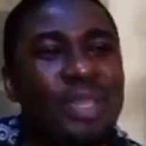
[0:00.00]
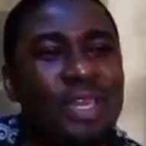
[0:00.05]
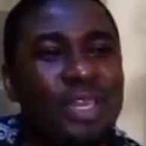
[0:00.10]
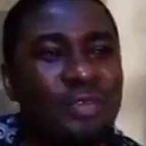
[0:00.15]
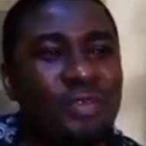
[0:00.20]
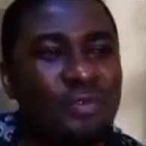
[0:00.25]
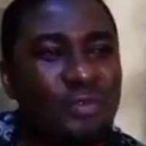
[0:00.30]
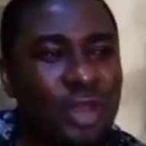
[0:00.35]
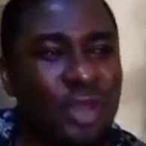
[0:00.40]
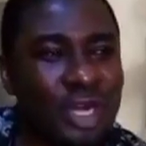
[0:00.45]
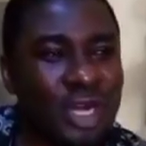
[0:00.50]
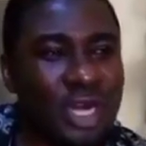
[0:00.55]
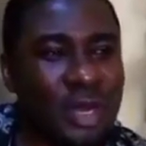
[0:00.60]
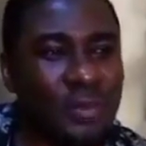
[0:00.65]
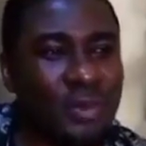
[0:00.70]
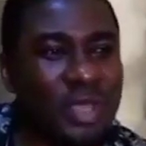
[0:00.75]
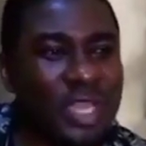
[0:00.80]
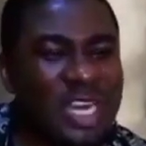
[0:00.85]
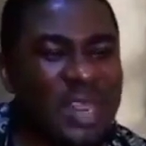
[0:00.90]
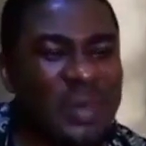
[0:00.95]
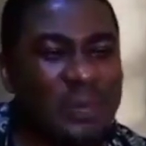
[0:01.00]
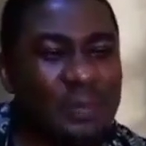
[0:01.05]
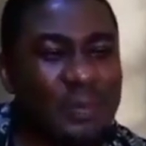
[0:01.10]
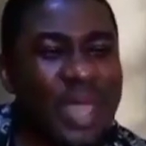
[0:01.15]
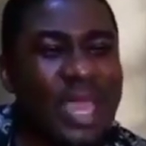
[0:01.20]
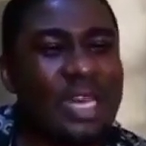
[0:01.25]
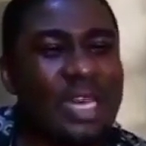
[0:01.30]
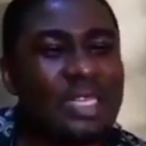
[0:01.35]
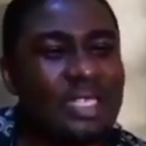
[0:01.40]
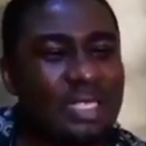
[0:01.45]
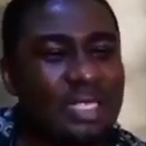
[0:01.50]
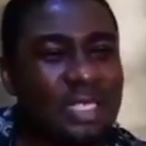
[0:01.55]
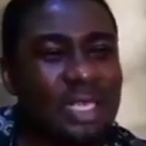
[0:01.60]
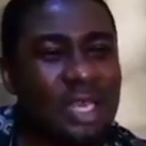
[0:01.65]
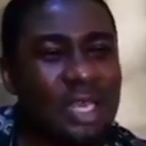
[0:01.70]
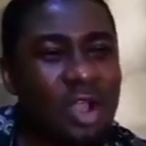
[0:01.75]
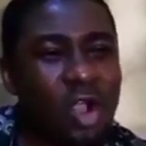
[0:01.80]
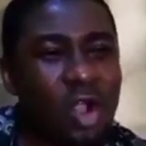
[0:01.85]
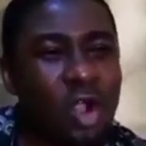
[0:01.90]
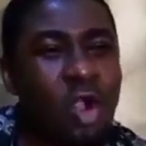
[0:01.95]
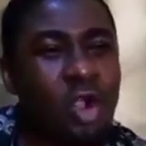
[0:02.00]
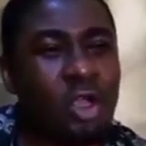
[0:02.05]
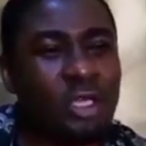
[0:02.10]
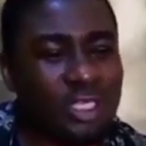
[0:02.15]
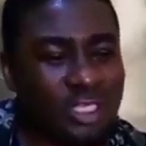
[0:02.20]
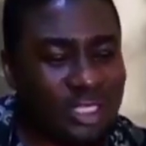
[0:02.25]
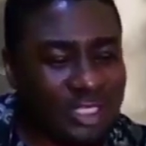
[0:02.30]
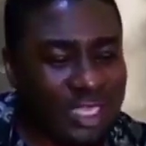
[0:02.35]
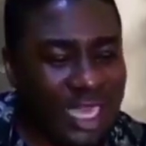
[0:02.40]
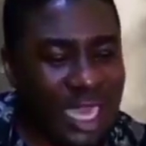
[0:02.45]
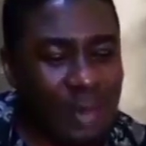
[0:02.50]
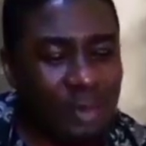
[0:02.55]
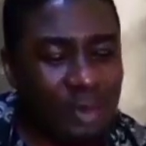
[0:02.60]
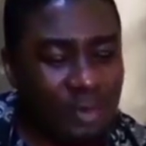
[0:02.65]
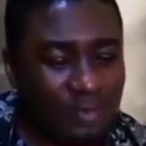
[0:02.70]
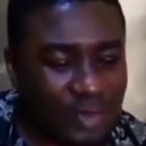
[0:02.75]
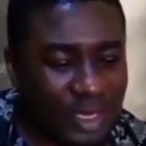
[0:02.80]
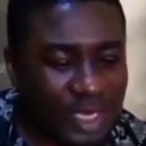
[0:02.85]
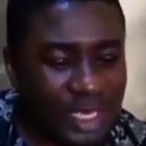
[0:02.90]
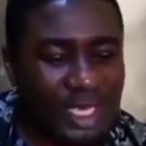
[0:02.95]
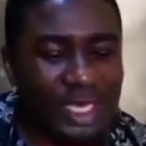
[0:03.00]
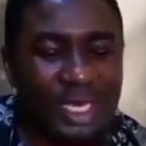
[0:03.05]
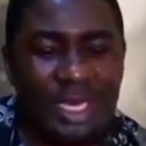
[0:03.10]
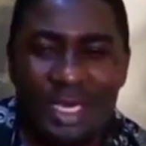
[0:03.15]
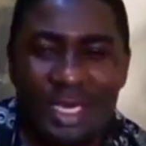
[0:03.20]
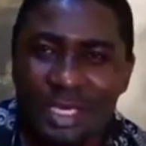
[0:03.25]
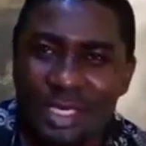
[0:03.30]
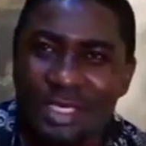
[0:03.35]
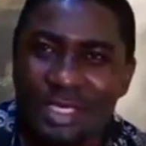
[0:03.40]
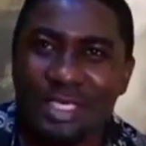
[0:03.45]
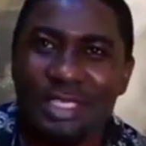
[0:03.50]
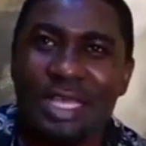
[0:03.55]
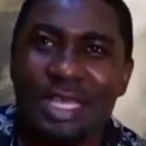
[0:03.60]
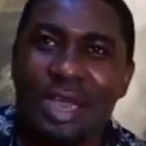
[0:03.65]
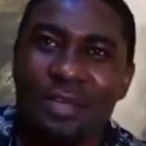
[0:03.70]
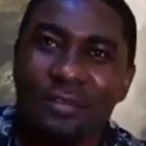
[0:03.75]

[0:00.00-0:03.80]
the vulnerable, it depends on the type of kidney disease that